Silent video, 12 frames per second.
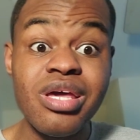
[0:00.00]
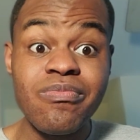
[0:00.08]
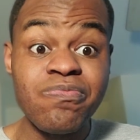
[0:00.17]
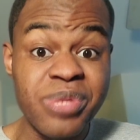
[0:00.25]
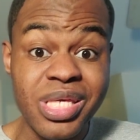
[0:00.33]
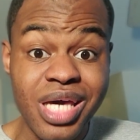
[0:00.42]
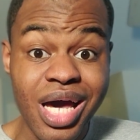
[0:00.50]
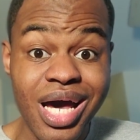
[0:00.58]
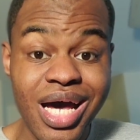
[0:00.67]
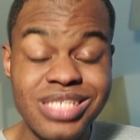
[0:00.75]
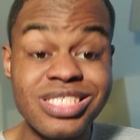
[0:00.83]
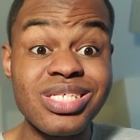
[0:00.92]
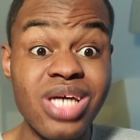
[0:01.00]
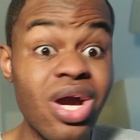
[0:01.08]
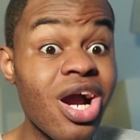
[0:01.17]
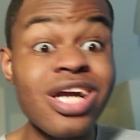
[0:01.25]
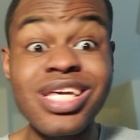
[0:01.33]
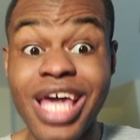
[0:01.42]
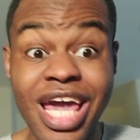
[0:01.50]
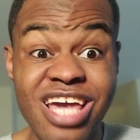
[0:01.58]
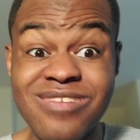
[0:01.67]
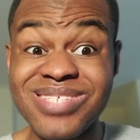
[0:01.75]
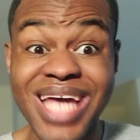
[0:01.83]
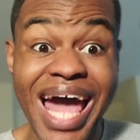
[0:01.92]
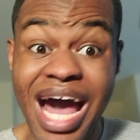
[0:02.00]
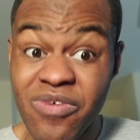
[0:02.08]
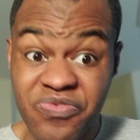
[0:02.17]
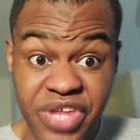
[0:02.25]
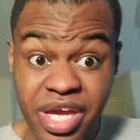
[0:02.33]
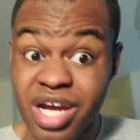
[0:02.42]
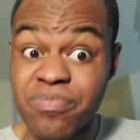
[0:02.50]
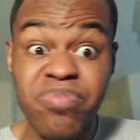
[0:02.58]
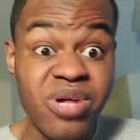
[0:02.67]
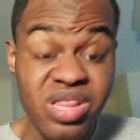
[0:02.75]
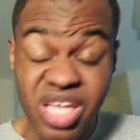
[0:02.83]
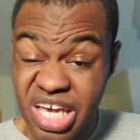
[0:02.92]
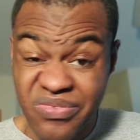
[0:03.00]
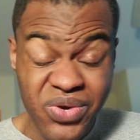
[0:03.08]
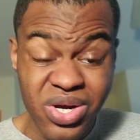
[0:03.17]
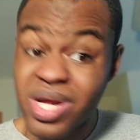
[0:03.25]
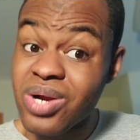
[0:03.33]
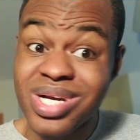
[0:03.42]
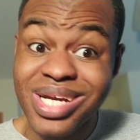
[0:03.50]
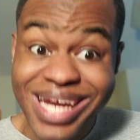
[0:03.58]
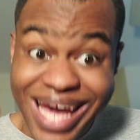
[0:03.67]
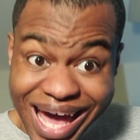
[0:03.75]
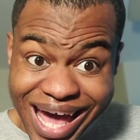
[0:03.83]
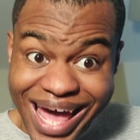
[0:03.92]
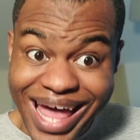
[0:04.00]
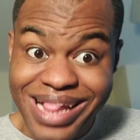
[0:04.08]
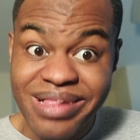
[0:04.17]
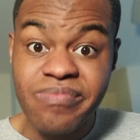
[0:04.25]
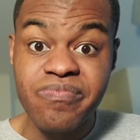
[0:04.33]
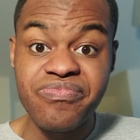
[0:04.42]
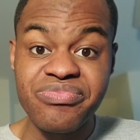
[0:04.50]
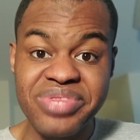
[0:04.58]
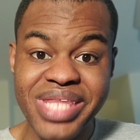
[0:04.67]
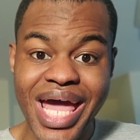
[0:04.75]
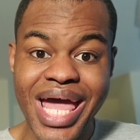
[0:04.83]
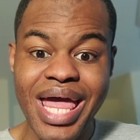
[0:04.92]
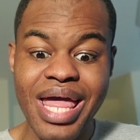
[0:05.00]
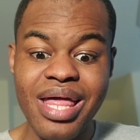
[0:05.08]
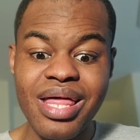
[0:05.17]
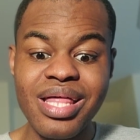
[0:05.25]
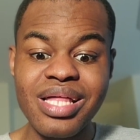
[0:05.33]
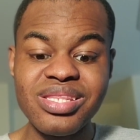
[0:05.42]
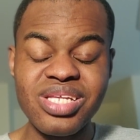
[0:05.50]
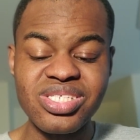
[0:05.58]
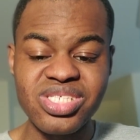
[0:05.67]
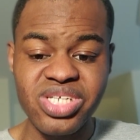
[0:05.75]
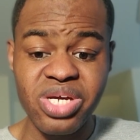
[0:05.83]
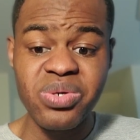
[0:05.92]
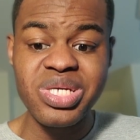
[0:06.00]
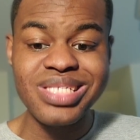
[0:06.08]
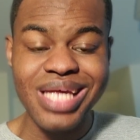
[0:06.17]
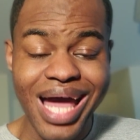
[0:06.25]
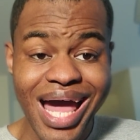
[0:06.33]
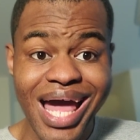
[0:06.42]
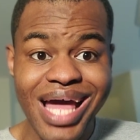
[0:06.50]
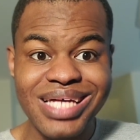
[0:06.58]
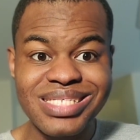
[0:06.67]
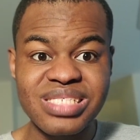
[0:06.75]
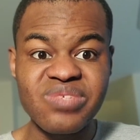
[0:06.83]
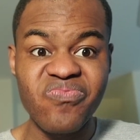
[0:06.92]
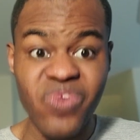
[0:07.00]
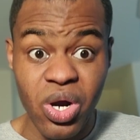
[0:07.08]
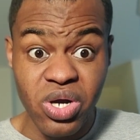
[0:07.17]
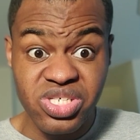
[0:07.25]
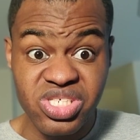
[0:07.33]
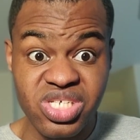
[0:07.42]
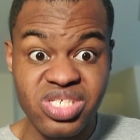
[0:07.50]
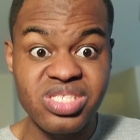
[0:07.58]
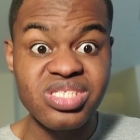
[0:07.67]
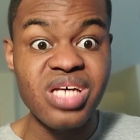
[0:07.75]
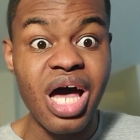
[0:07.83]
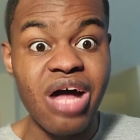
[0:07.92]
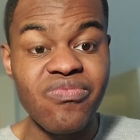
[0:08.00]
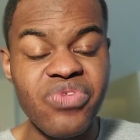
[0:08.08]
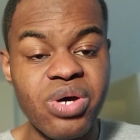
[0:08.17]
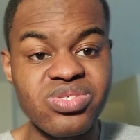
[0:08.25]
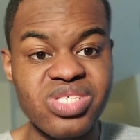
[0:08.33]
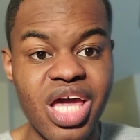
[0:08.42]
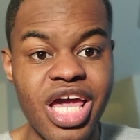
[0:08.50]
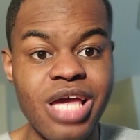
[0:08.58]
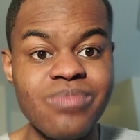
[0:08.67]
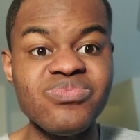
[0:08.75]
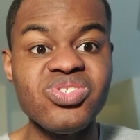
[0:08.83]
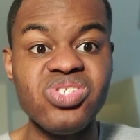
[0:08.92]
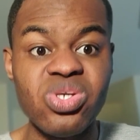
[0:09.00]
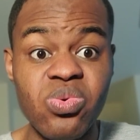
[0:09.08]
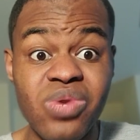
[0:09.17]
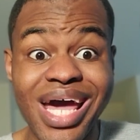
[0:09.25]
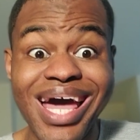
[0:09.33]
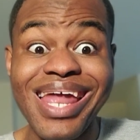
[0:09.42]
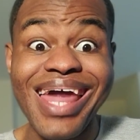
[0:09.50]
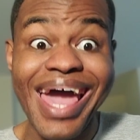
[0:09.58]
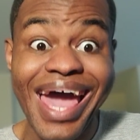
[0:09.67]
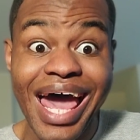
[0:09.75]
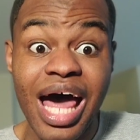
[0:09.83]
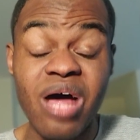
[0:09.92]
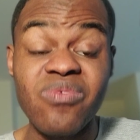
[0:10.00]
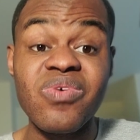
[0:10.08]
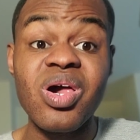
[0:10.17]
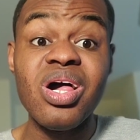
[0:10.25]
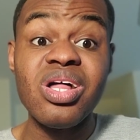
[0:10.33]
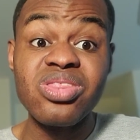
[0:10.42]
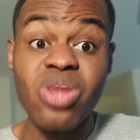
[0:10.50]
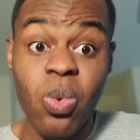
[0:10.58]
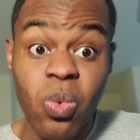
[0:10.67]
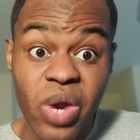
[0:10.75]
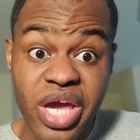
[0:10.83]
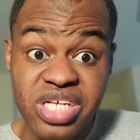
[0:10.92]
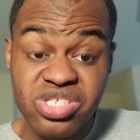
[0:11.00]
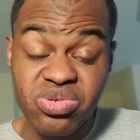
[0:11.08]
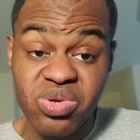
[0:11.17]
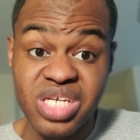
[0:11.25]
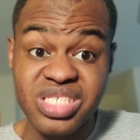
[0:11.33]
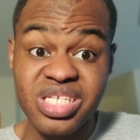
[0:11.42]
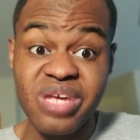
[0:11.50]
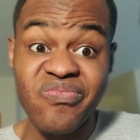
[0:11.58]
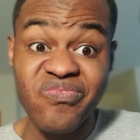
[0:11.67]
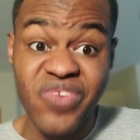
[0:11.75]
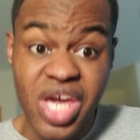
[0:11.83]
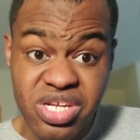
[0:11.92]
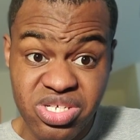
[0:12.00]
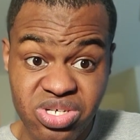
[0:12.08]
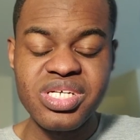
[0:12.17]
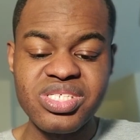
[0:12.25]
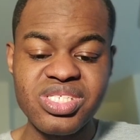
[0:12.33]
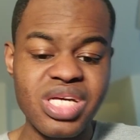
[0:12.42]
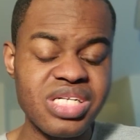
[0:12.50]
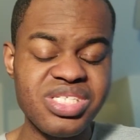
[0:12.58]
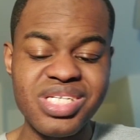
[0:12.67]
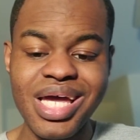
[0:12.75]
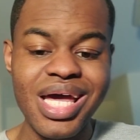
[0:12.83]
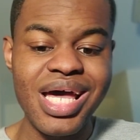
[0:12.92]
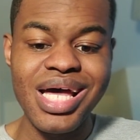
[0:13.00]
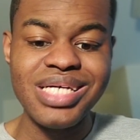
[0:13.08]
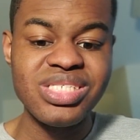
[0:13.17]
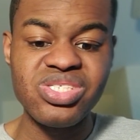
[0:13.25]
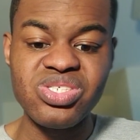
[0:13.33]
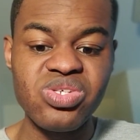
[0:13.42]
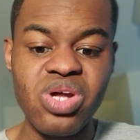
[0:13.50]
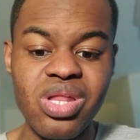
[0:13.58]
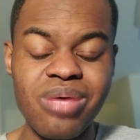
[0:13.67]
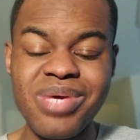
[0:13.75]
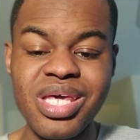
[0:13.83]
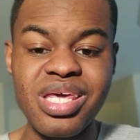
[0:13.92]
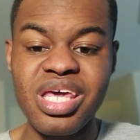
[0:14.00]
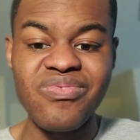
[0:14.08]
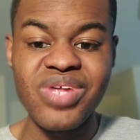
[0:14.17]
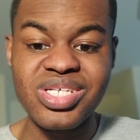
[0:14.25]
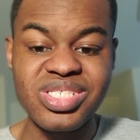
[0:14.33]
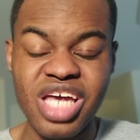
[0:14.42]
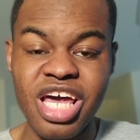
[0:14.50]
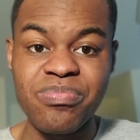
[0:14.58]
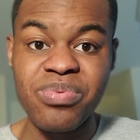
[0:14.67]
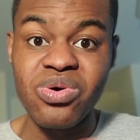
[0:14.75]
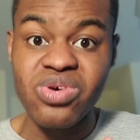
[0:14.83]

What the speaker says: because there are games out there, believe it or not, that the Series S versions of those games do not have the ray tracing features, such as, let me give an example.